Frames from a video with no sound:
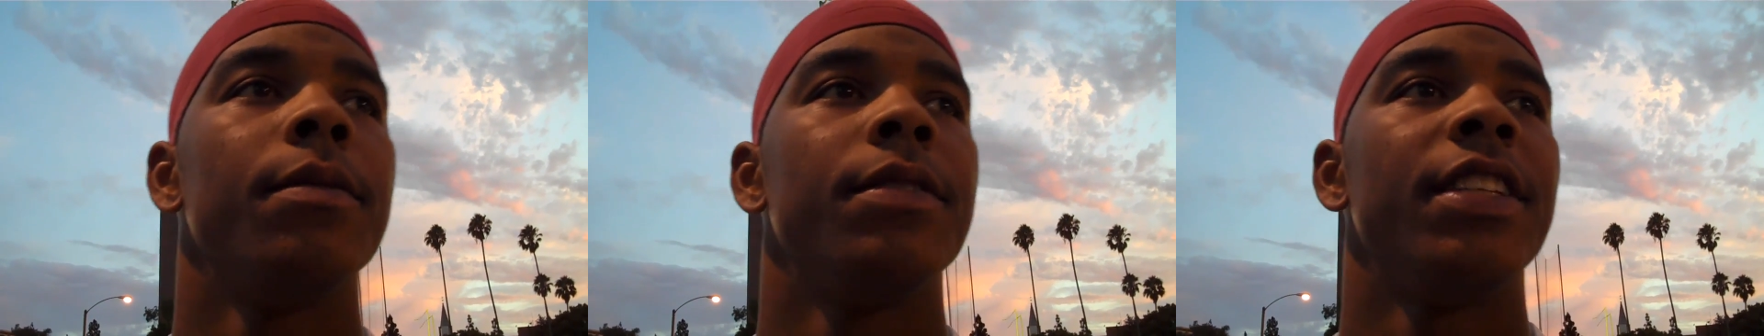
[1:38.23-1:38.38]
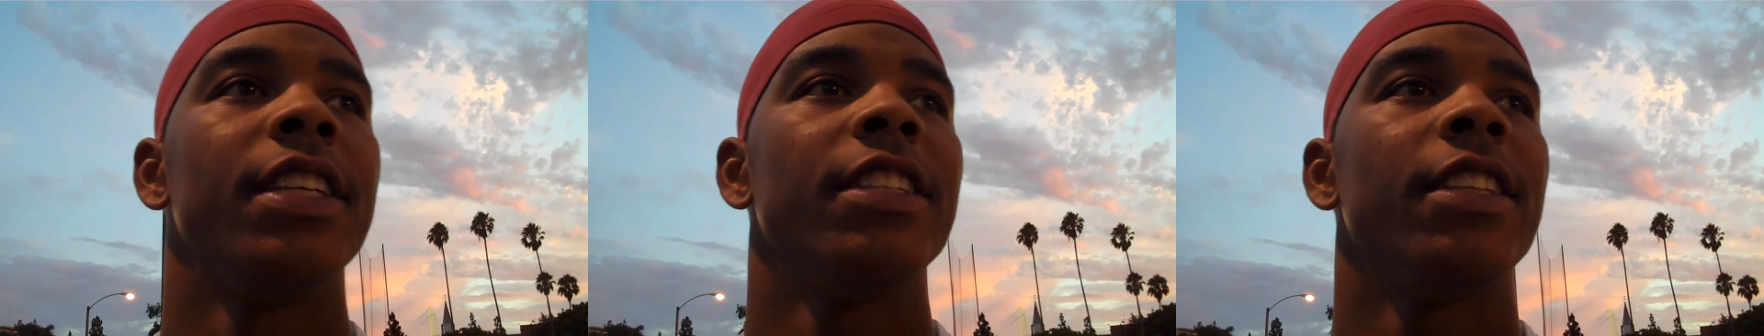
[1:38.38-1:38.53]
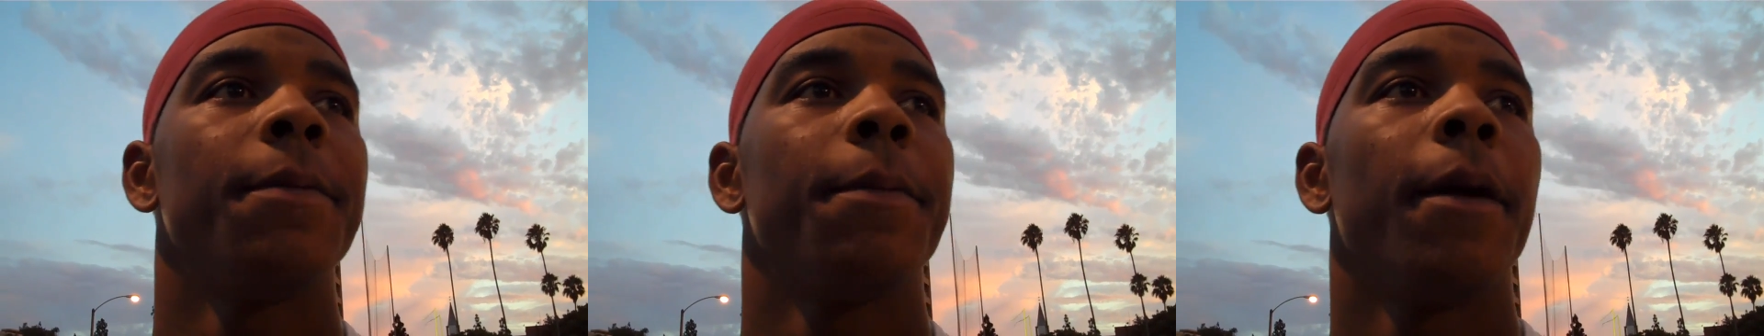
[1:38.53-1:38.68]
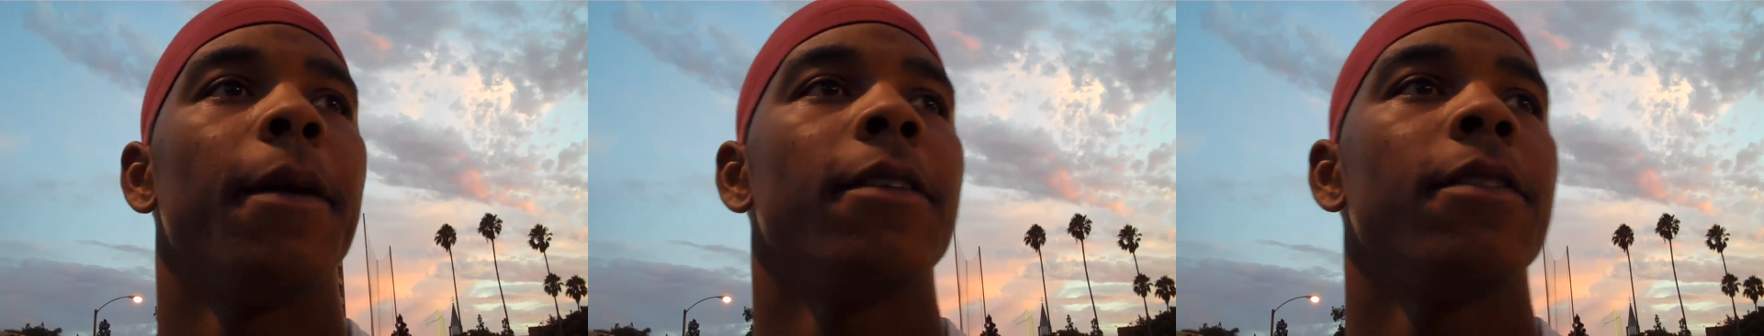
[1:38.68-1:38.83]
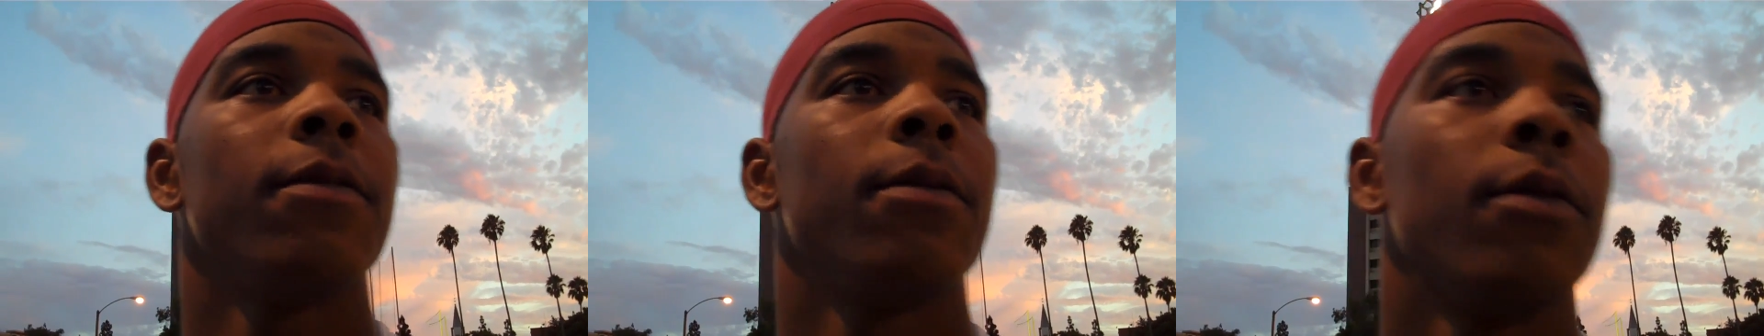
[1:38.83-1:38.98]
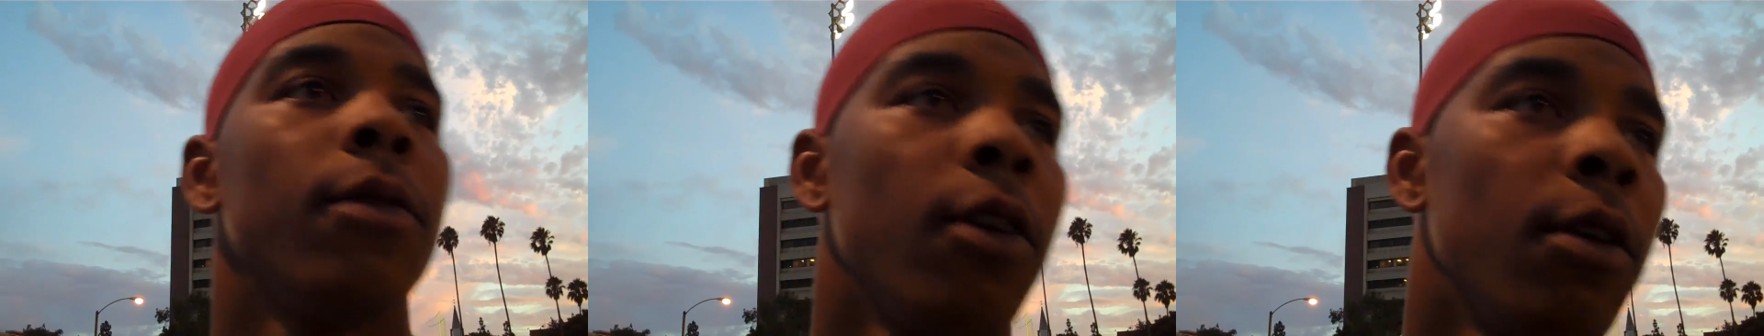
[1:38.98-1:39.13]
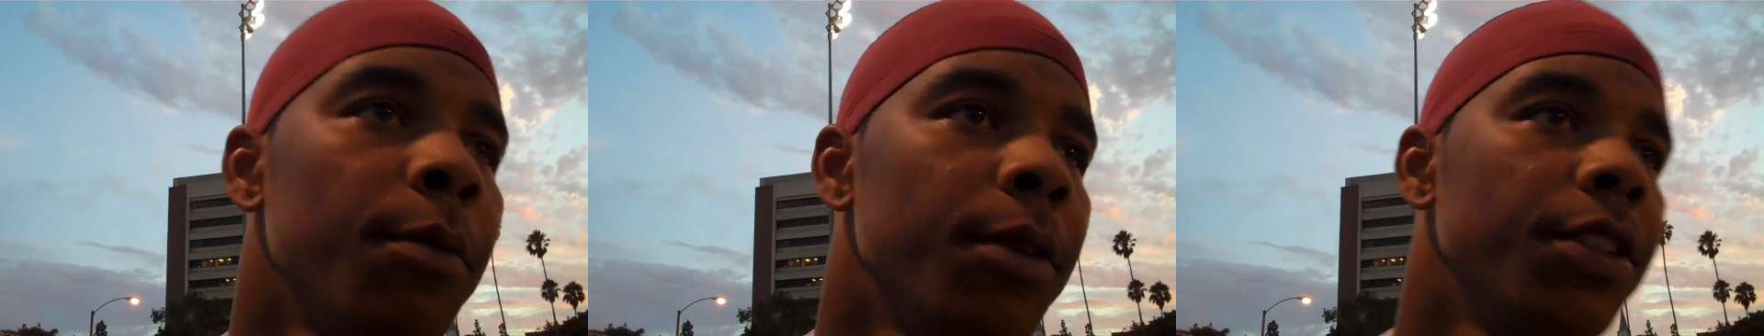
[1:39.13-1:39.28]
Since the first
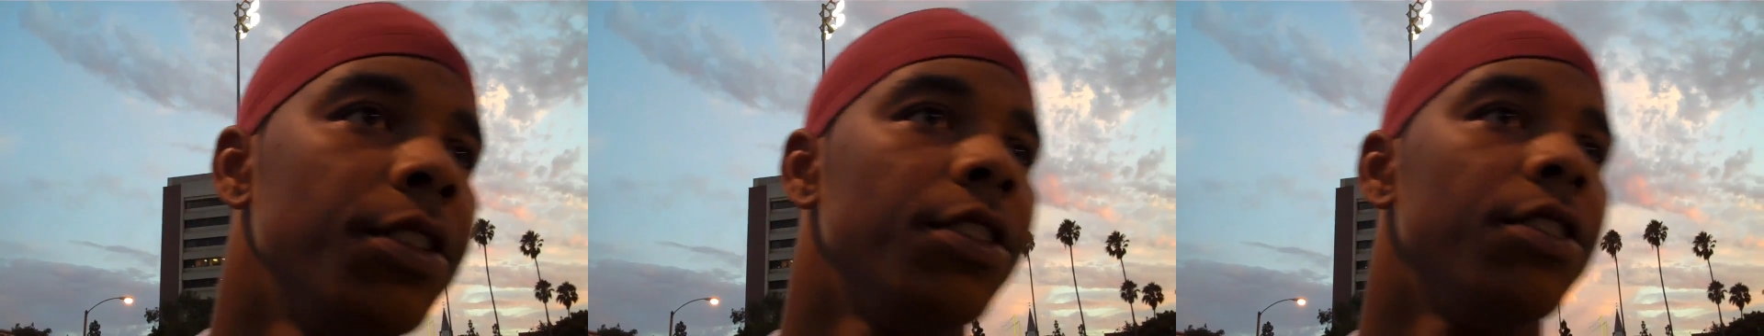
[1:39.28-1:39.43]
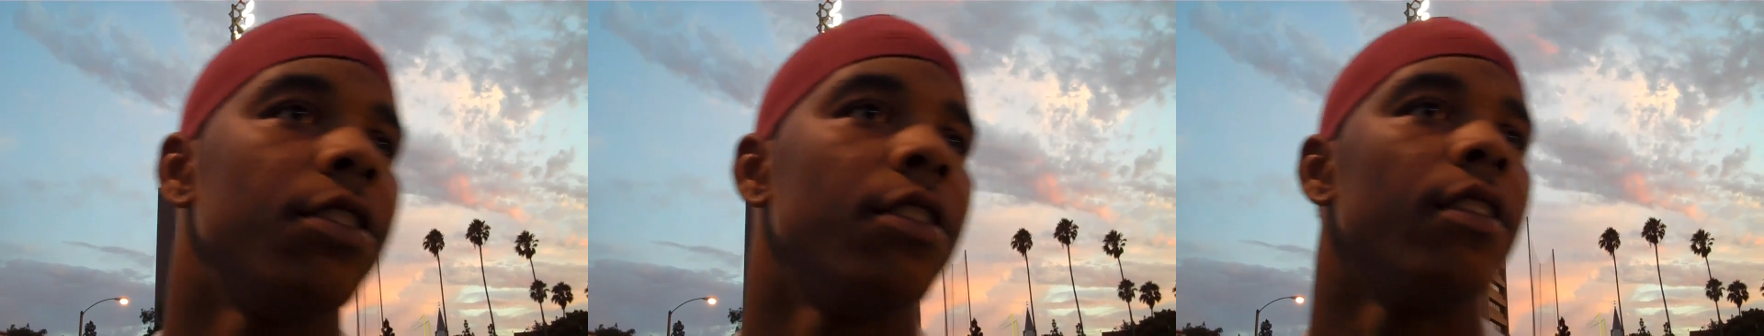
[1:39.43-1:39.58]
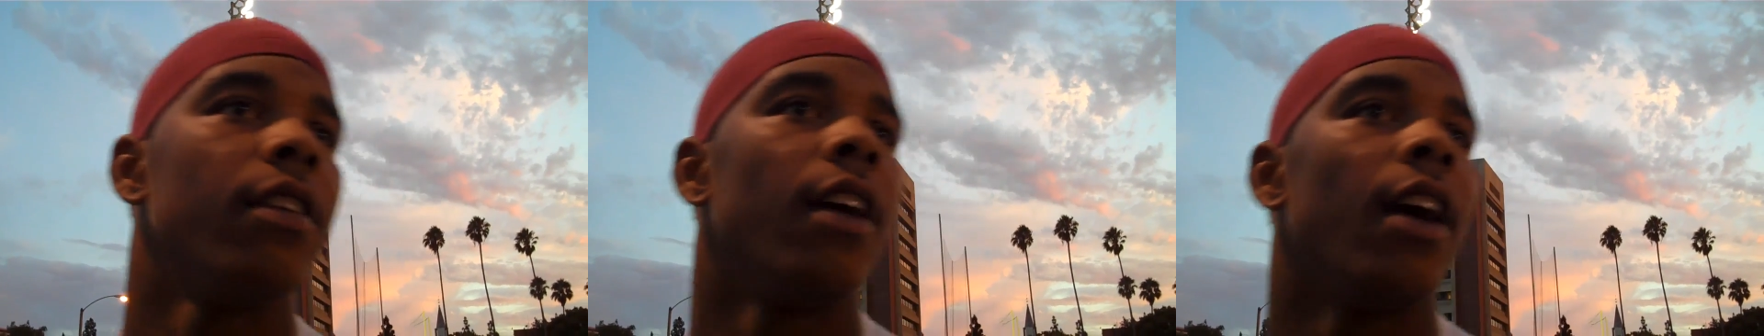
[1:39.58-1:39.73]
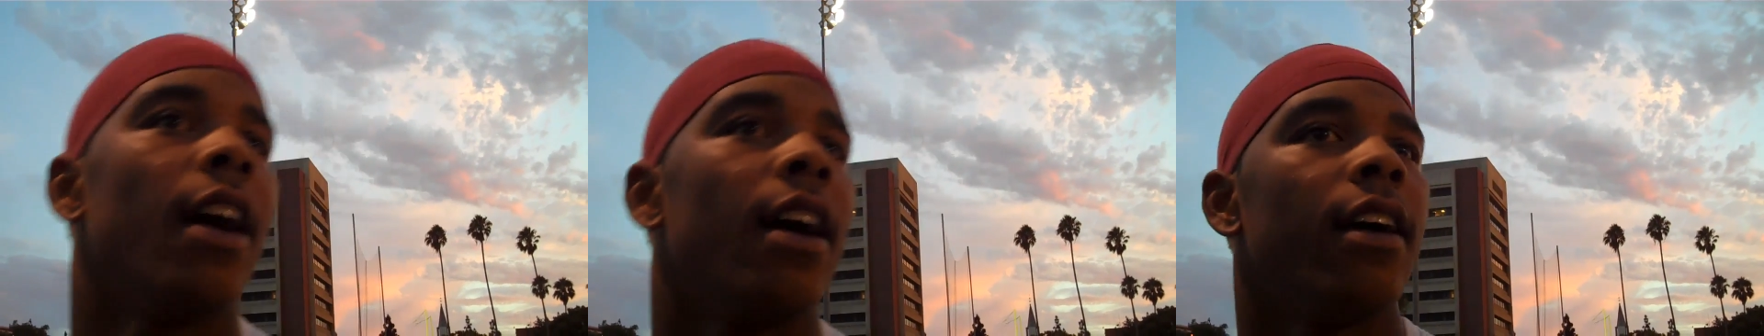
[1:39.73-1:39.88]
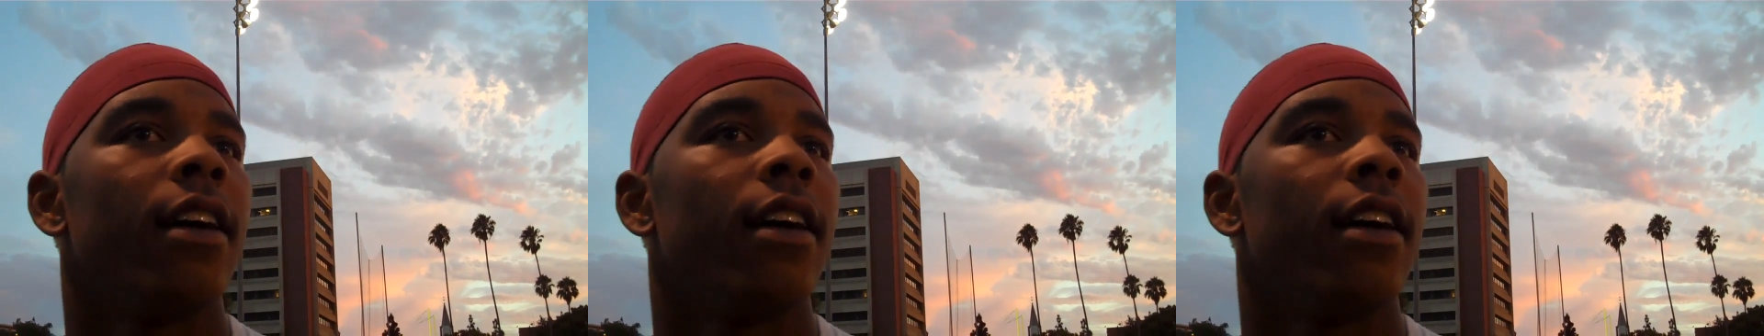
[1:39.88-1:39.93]
performance, you know,